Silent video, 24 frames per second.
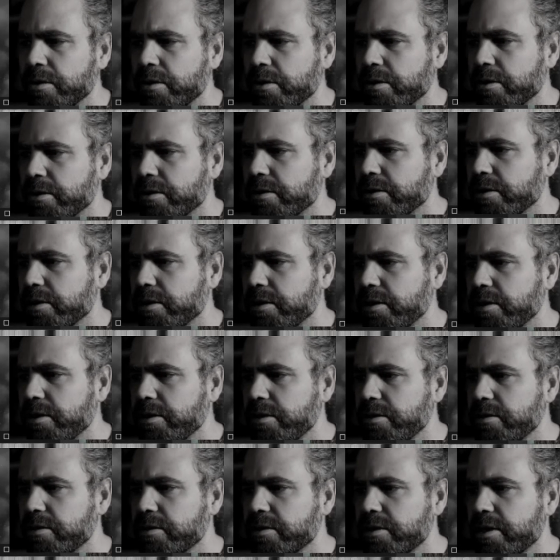See, he
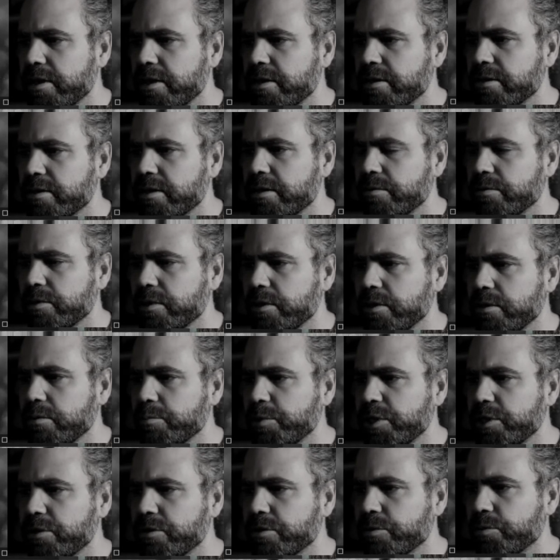stands out a little
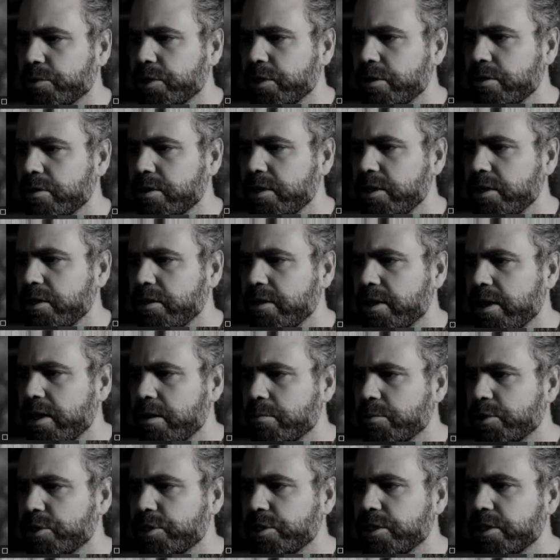bit, so we don't need that
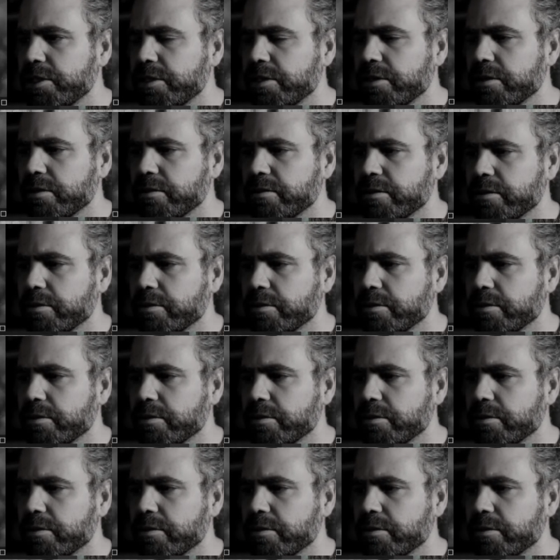much details in the